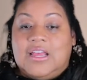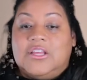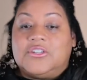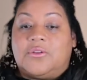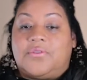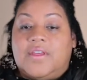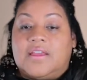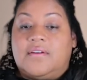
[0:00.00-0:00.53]

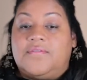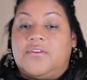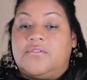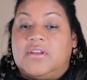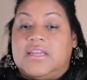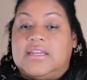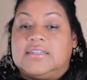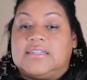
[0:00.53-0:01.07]
So think of your
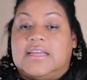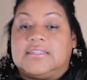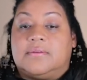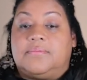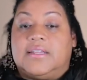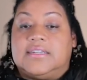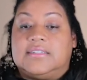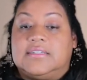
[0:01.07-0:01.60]
needs as a
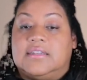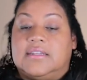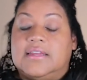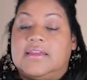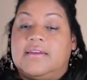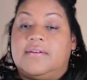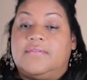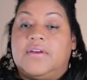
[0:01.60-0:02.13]
place to
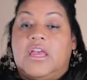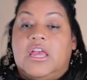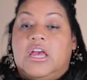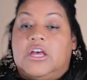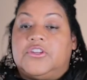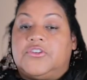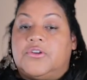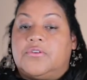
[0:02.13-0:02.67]
live,
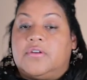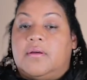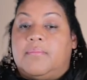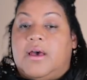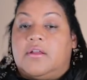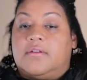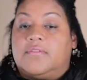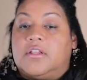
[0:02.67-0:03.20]
a certain
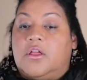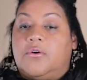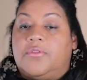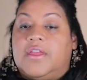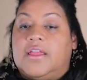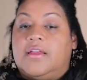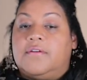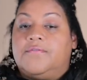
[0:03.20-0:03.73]
amount of
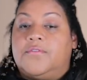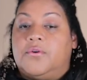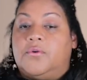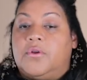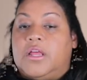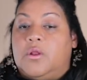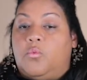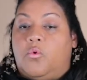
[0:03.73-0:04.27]
clothing,
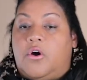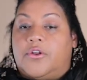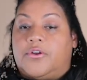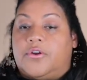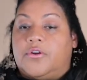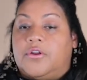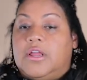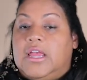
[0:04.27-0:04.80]
food, and
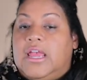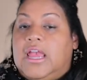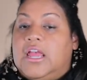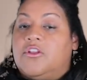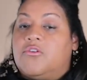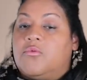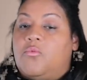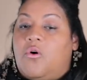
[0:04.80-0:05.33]
water.
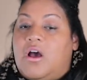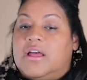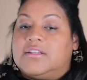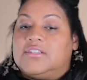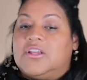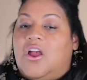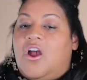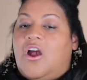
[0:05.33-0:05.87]
And your
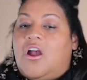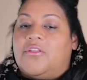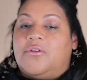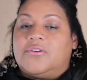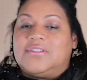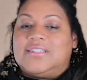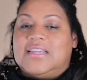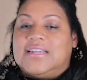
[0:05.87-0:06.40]
wants are
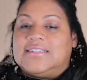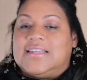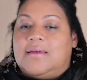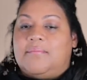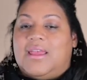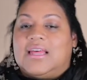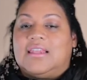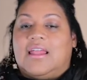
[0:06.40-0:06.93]
those things that
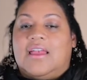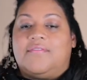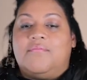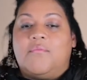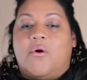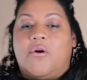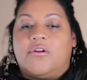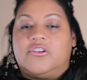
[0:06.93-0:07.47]
make life
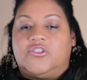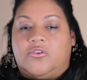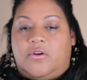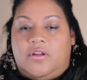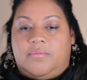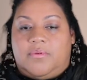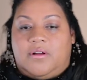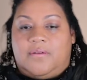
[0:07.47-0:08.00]
more
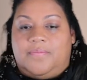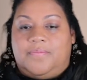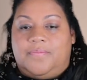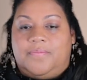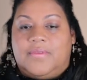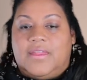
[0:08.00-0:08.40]
enjoyable.